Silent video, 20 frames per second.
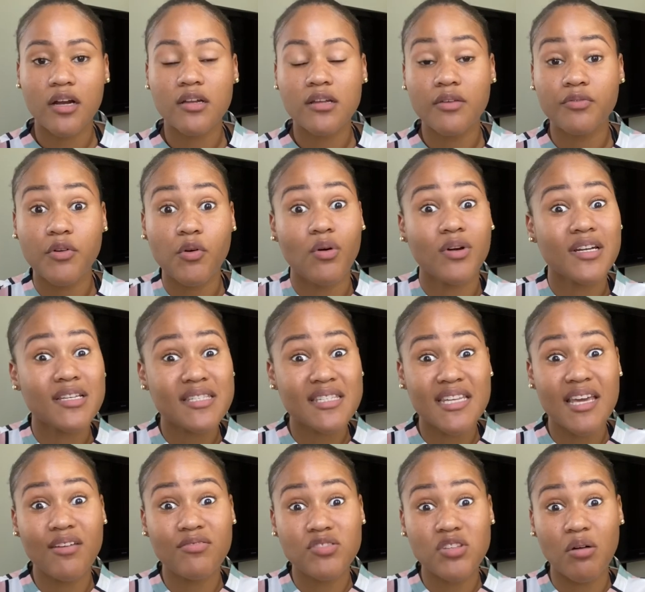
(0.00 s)
If you want to
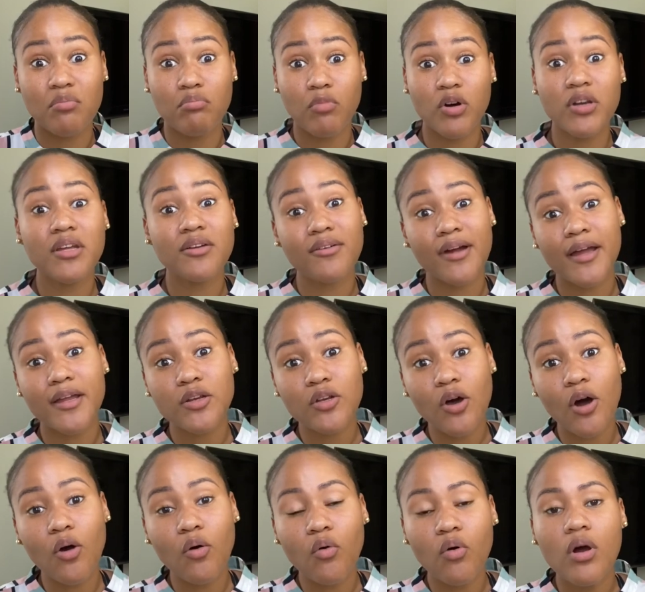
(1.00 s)
save some money right
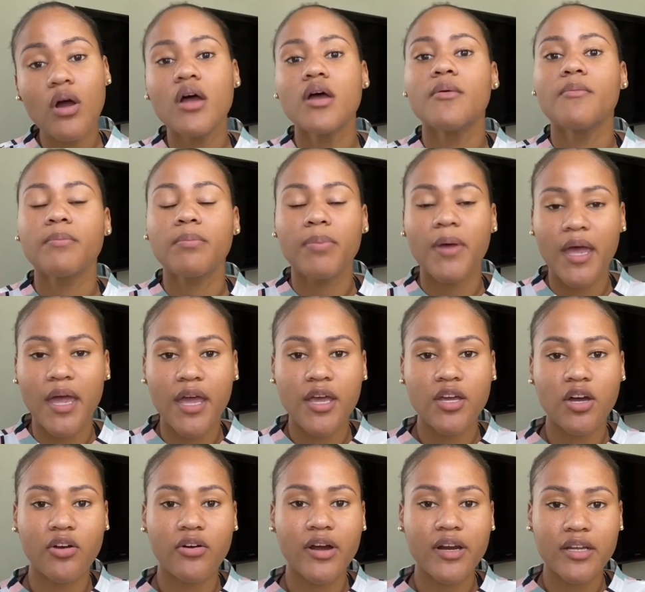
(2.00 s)
now, pay your
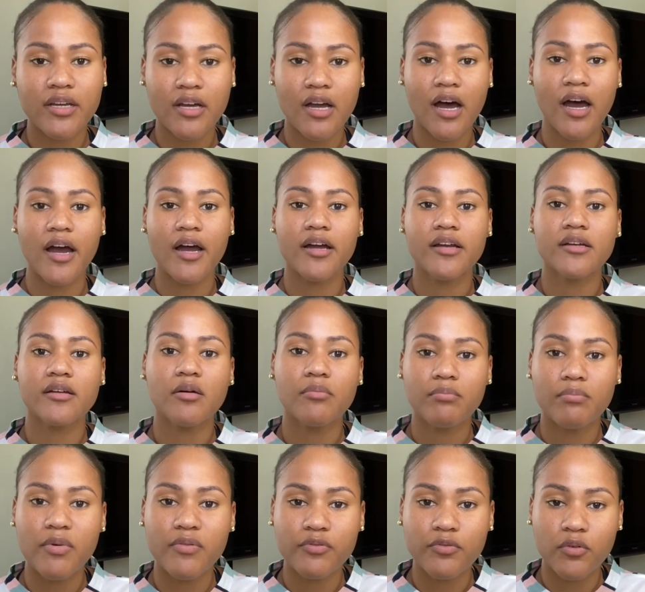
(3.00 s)
credit card
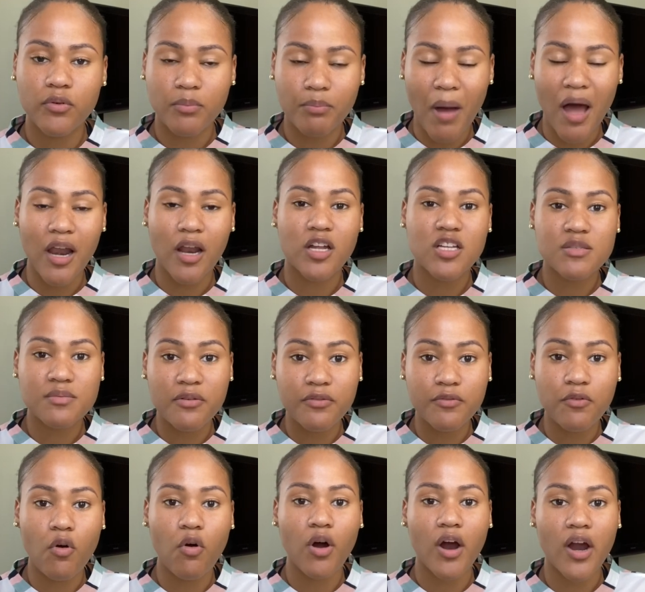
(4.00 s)
balance
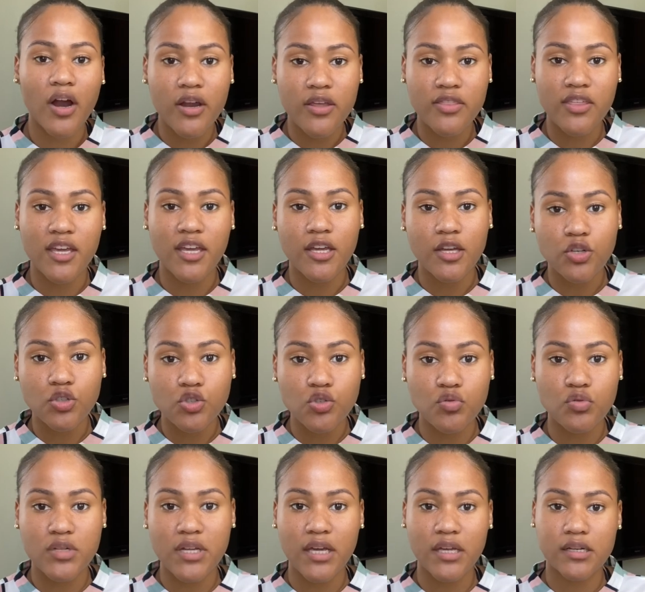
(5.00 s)
before the
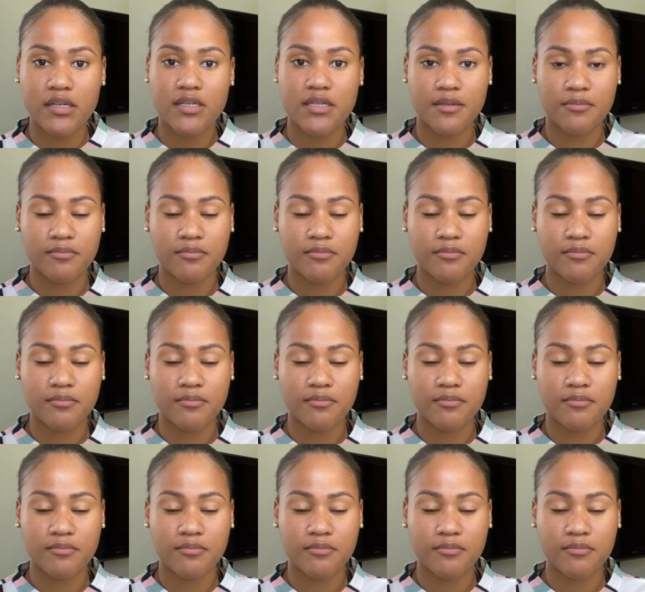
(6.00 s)
due date.